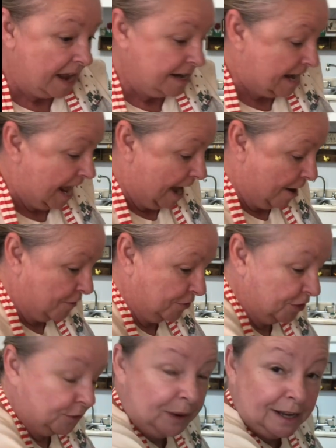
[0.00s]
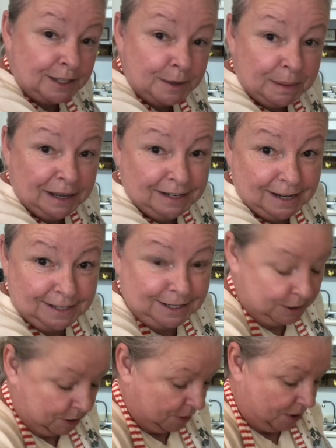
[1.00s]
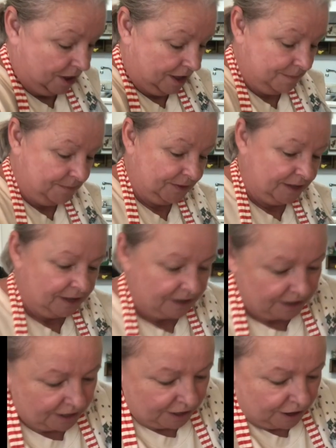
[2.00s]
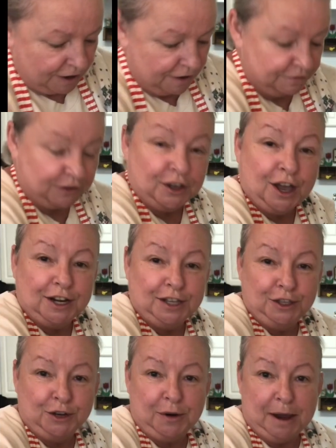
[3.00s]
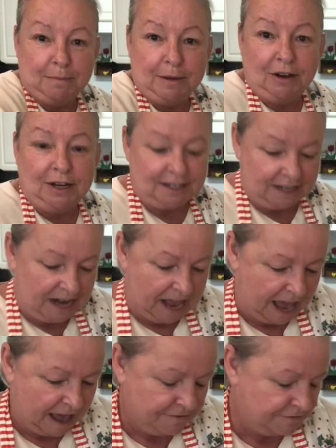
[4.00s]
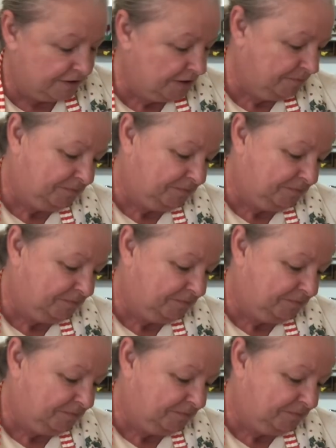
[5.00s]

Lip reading: Now, the recipe does call for cutting the cranberries in half.